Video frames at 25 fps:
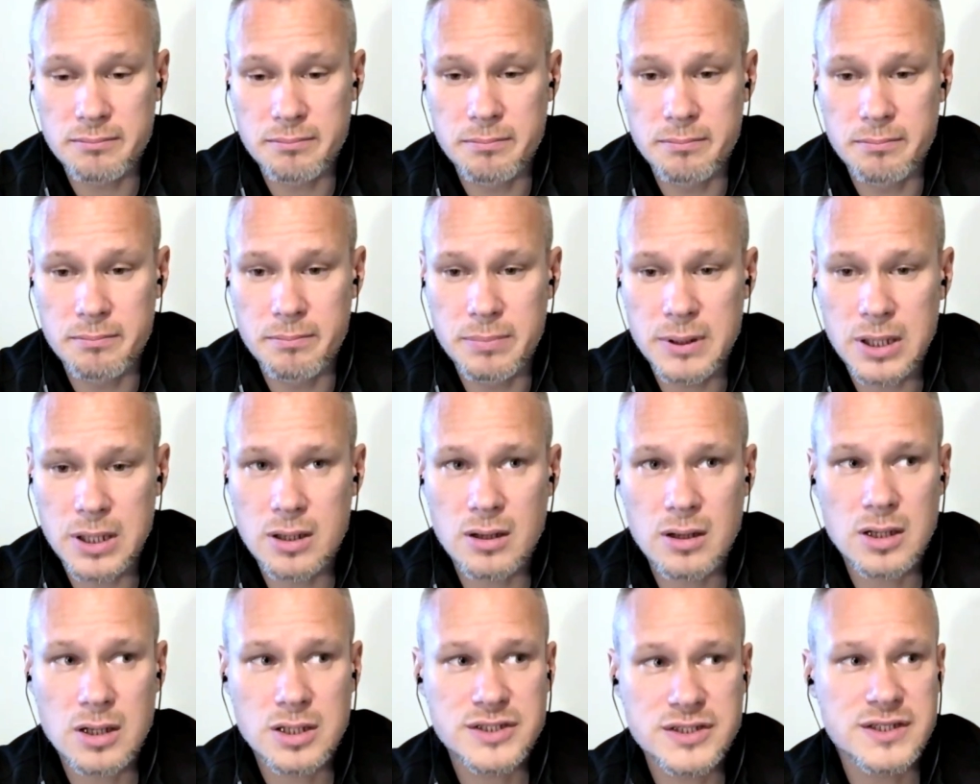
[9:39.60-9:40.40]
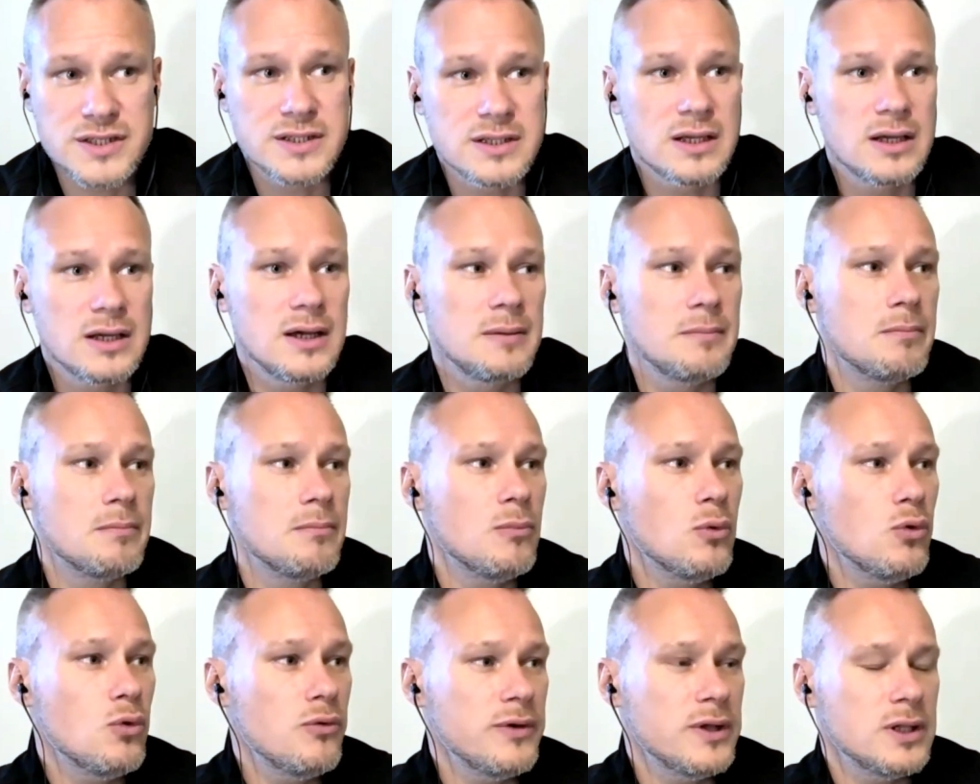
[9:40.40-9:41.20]
because
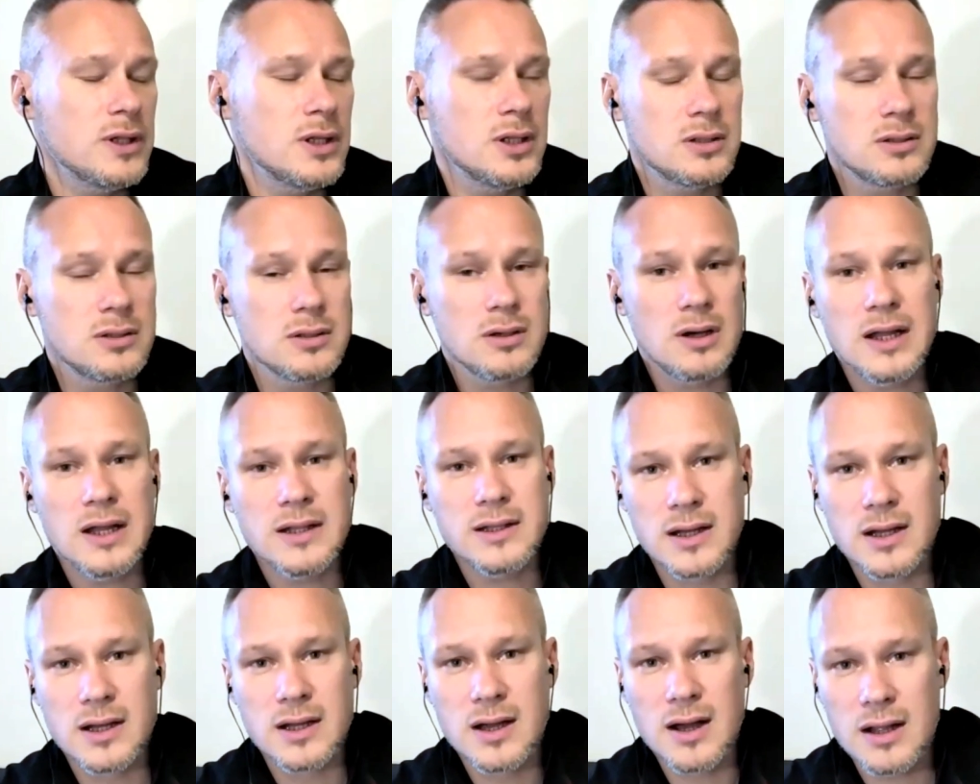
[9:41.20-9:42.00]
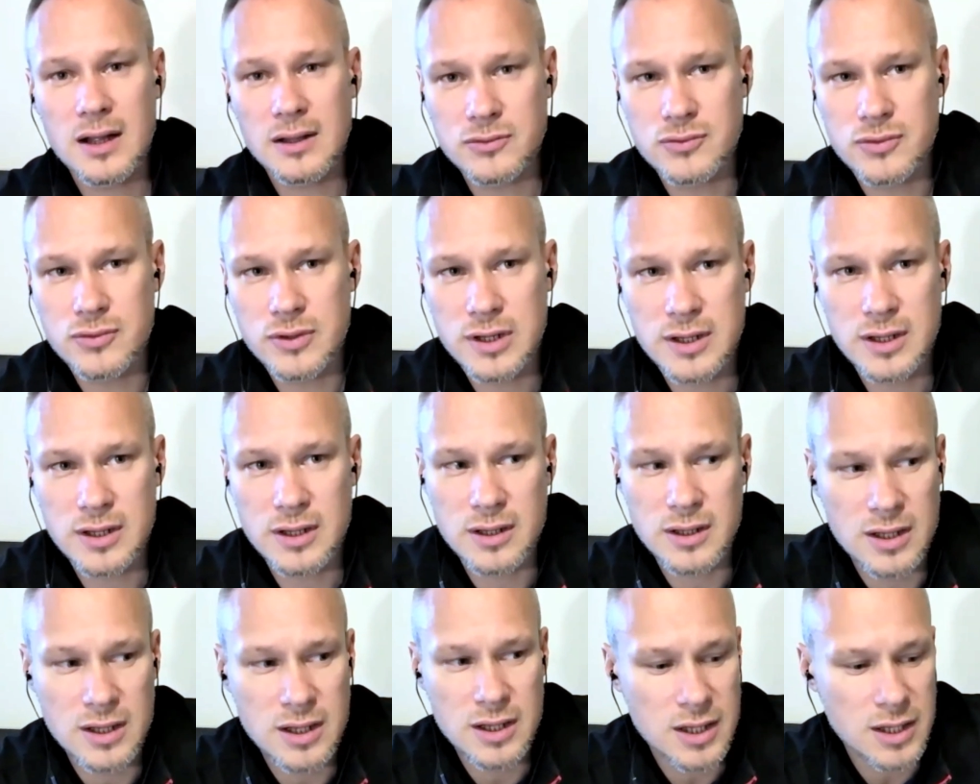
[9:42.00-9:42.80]
moving into other
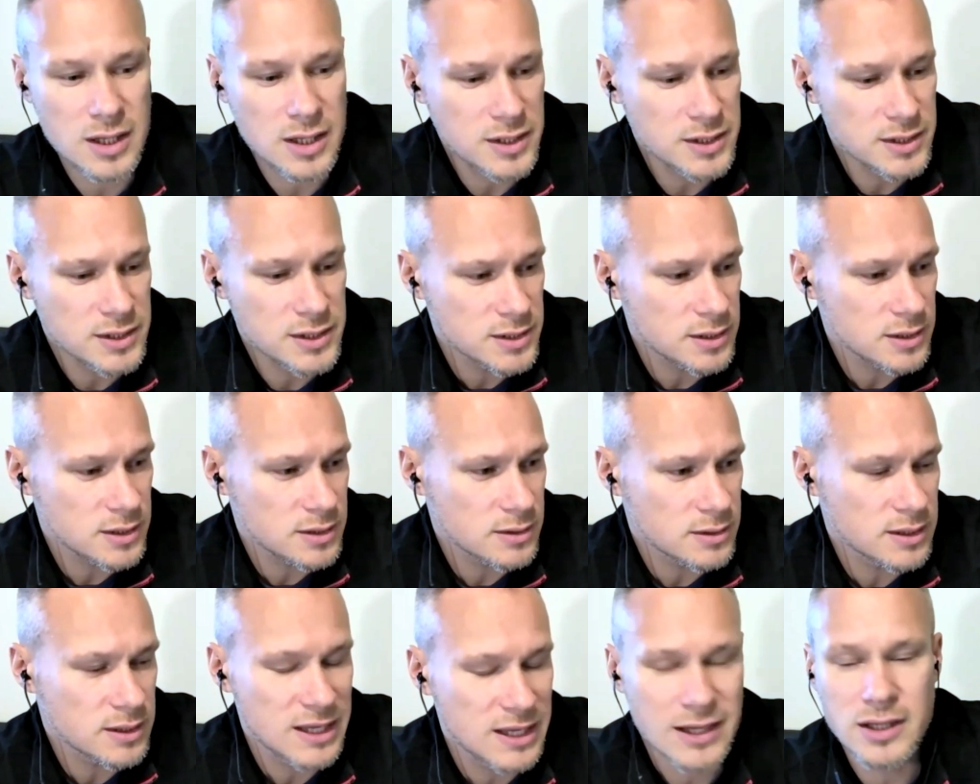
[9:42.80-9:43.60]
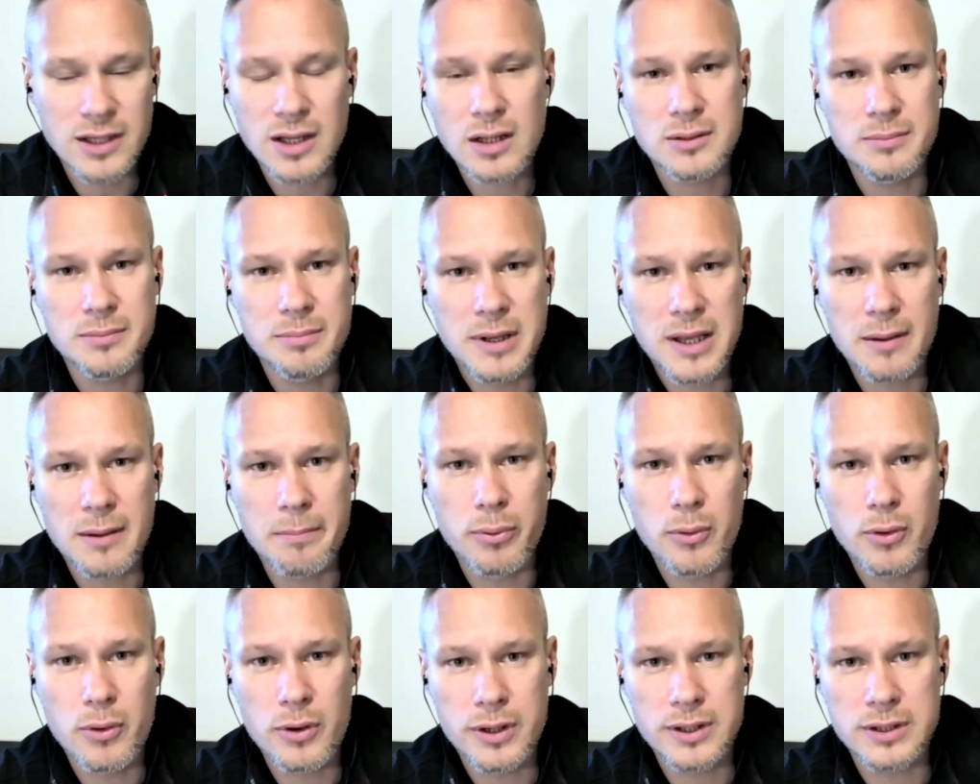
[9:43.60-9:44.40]
country cannot be a
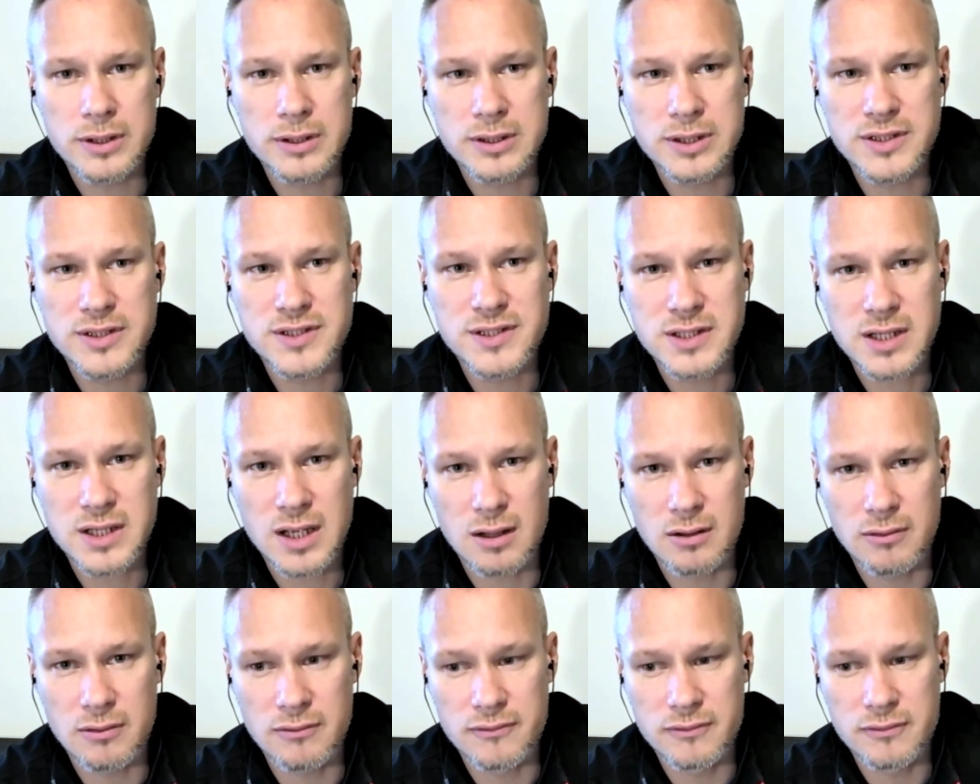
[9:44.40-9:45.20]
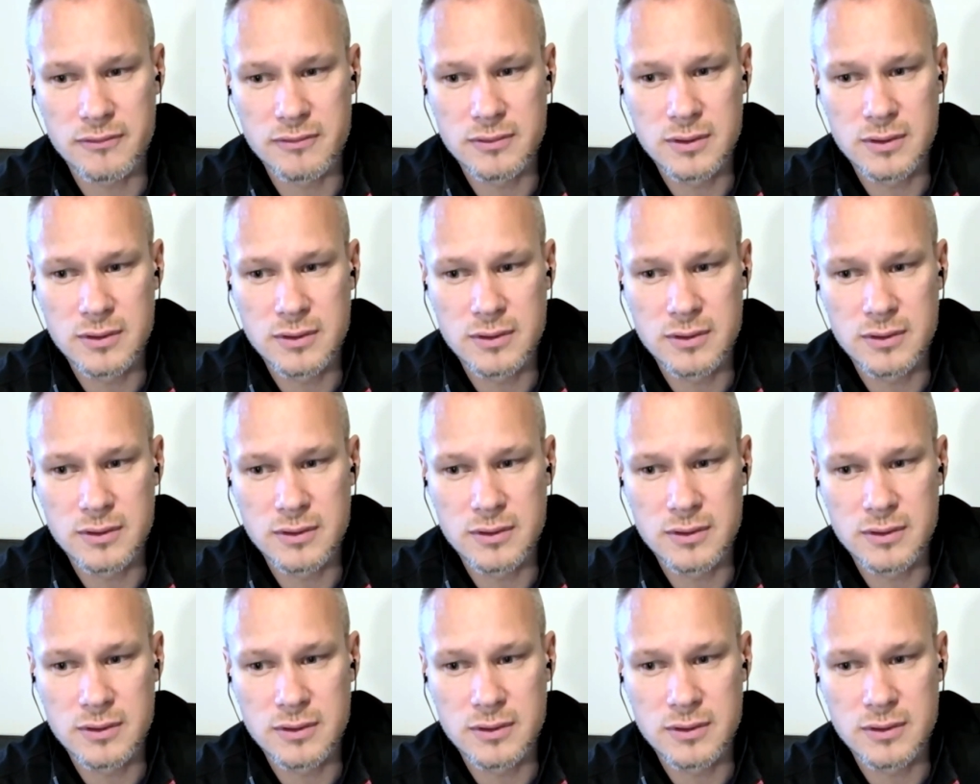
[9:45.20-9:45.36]
point itself.